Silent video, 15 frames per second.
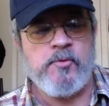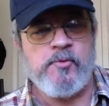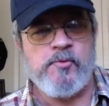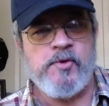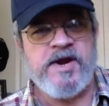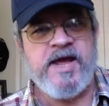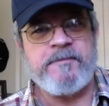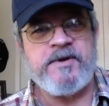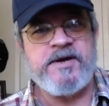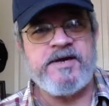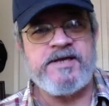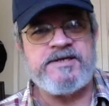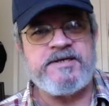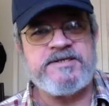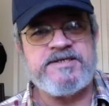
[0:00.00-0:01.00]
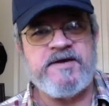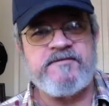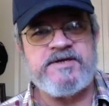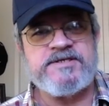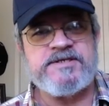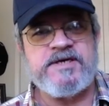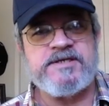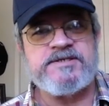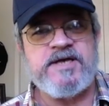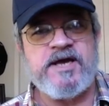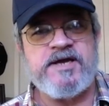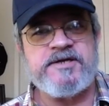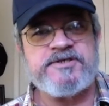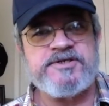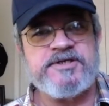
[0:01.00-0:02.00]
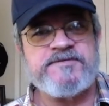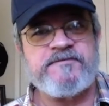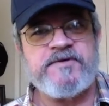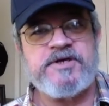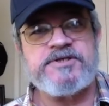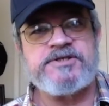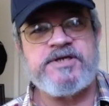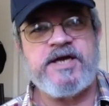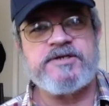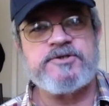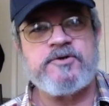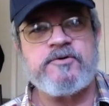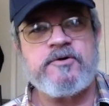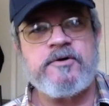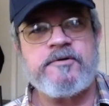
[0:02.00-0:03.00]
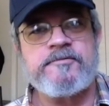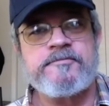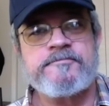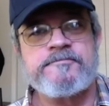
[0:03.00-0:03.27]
What happened in 1976, I had just finished tech school